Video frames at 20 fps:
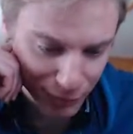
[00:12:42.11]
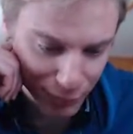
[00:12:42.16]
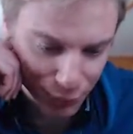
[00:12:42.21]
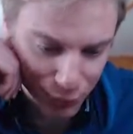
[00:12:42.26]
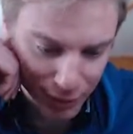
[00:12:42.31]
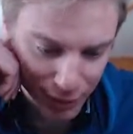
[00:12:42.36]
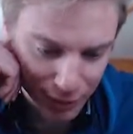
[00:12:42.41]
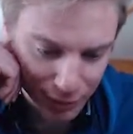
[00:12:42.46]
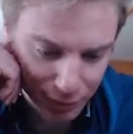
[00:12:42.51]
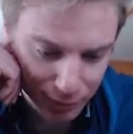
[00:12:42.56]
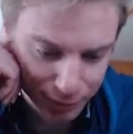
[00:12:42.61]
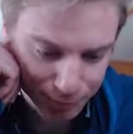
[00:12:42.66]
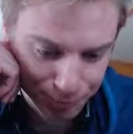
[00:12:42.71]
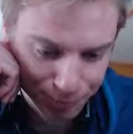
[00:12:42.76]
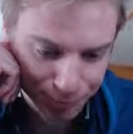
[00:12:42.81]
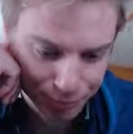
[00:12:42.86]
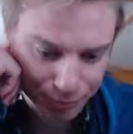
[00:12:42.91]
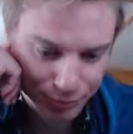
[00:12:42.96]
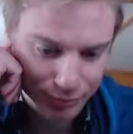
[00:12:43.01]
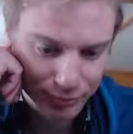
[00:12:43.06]
First game.
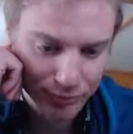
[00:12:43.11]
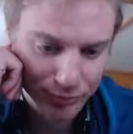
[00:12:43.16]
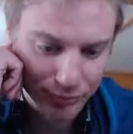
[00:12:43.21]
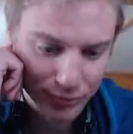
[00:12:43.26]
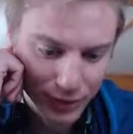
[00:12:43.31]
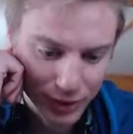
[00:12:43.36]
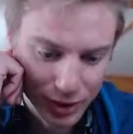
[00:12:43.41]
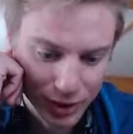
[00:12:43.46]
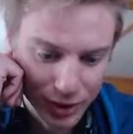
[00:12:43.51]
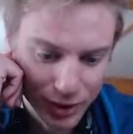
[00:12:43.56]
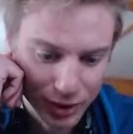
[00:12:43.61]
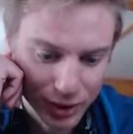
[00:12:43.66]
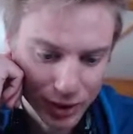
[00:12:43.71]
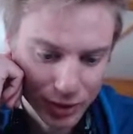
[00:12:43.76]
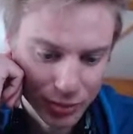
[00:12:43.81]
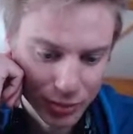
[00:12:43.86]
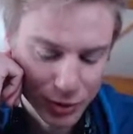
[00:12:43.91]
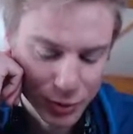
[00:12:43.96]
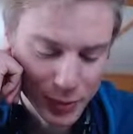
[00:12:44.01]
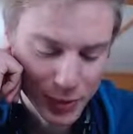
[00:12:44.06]

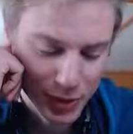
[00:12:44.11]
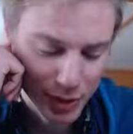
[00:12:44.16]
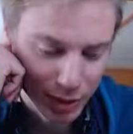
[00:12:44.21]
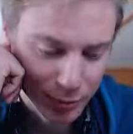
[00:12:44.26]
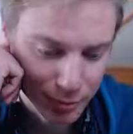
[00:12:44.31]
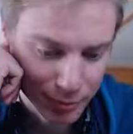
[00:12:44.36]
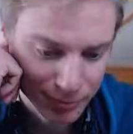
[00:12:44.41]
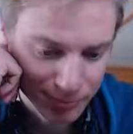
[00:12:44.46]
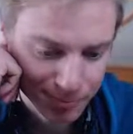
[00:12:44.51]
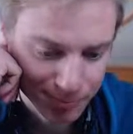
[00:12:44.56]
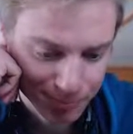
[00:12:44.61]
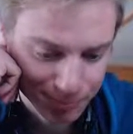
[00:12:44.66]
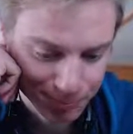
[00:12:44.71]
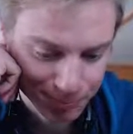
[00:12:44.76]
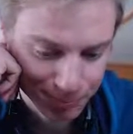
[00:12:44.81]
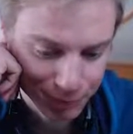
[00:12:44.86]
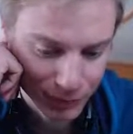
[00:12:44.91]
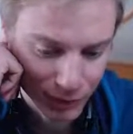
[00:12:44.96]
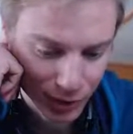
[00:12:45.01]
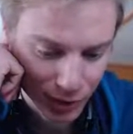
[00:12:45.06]
And we speed it up.
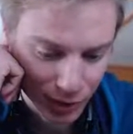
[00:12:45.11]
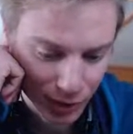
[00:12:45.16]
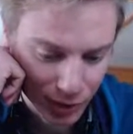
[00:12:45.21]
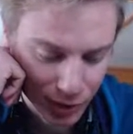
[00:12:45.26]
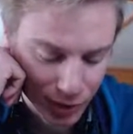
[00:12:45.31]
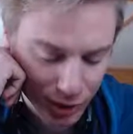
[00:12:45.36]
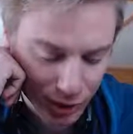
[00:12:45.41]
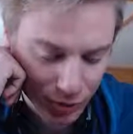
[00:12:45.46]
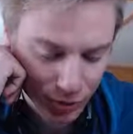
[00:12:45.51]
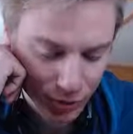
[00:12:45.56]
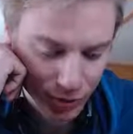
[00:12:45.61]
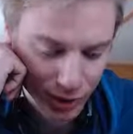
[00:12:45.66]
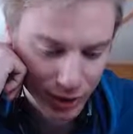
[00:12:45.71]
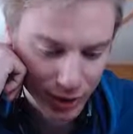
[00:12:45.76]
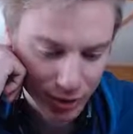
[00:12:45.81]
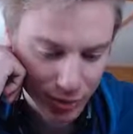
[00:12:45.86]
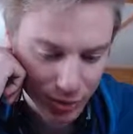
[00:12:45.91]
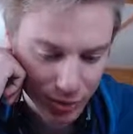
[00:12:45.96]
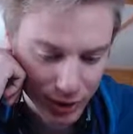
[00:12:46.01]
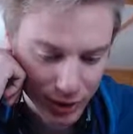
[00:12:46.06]
So
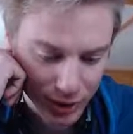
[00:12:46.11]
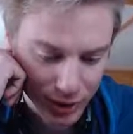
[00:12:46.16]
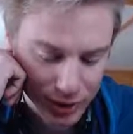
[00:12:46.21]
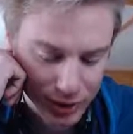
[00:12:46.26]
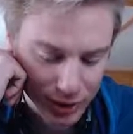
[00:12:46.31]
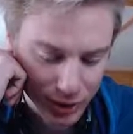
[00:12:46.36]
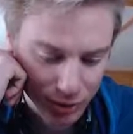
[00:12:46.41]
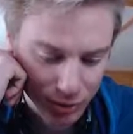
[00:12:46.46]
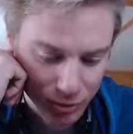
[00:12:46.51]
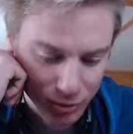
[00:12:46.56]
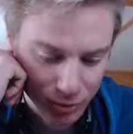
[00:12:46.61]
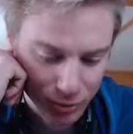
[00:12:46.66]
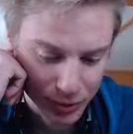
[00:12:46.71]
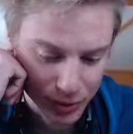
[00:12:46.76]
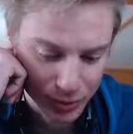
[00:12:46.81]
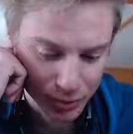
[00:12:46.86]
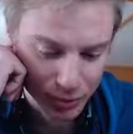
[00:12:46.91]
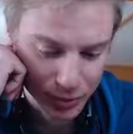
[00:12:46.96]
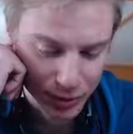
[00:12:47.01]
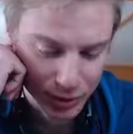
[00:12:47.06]
here I guess I will
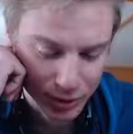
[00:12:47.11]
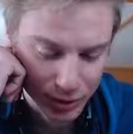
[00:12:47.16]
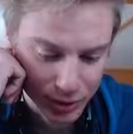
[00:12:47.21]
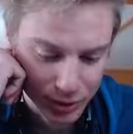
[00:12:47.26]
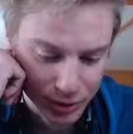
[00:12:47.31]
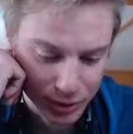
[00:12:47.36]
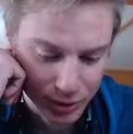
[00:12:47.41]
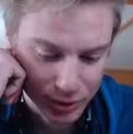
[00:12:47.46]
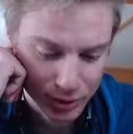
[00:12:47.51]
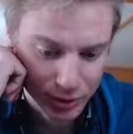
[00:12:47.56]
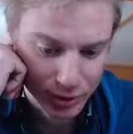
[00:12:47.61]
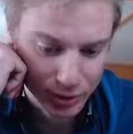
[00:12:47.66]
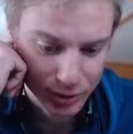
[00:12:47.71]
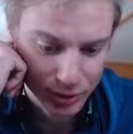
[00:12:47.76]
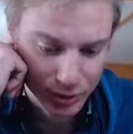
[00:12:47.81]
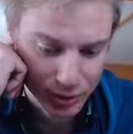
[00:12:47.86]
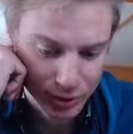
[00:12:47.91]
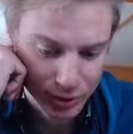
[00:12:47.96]
begin with the collector.